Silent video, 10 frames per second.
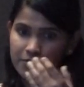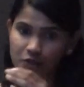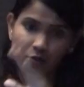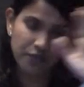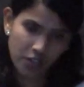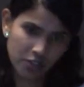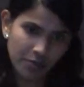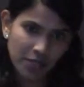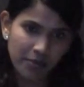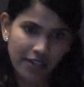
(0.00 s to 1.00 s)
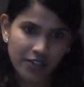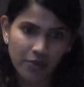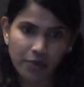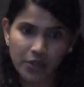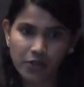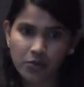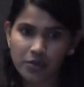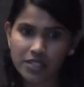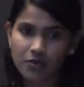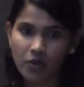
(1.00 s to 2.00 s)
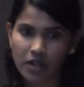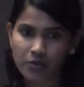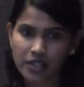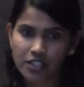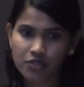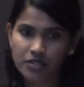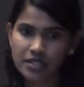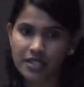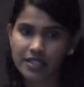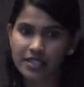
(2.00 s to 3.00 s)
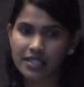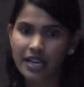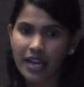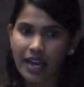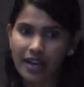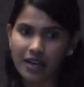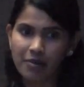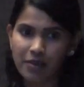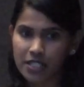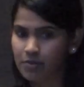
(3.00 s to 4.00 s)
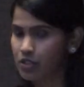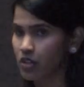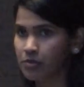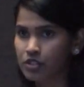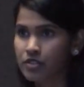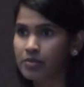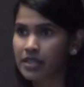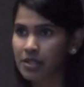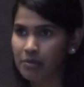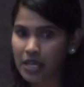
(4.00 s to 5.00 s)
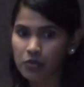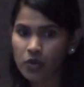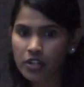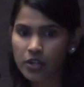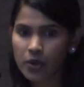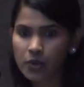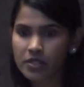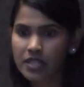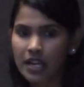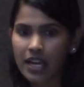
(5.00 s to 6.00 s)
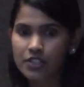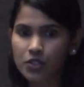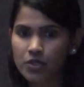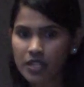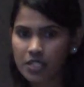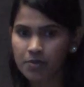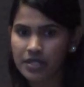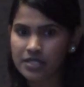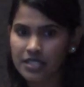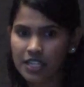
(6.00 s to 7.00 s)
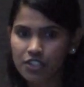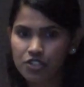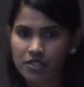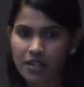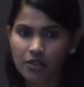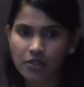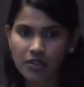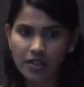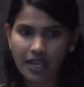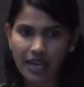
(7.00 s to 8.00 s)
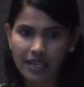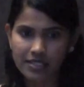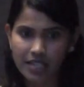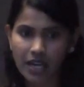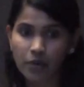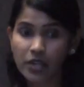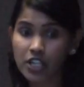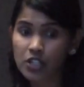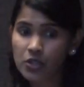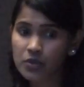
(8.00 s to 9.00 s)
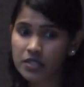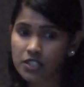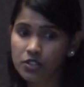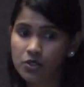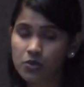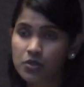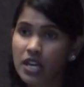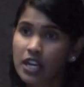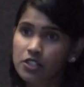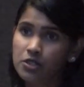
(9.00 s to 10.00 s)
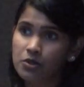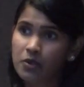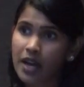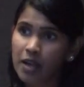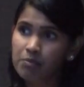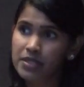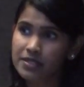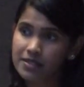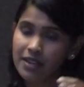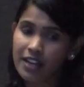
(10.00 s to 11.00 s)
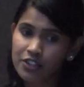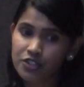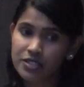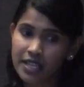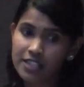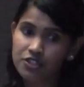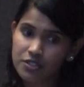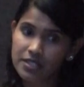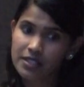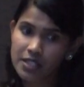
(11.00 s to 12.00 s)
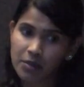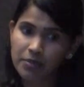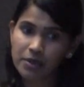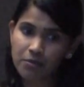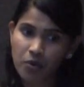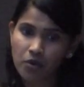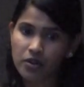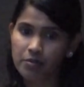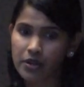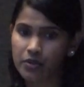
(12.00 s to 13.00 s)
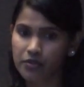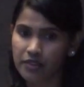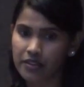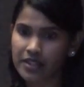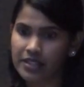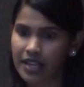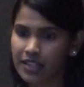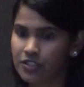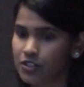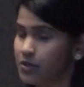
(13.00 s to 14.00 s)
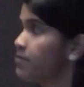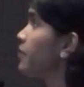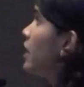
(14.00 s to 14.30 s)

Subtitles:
So we've talked about the background of proteomics and why we're interested in it, mass spectrometry being the main workhorse. And so today's presentation, I'll look at how we can use these tools to help us understand just a little bit more about ovarian cancer.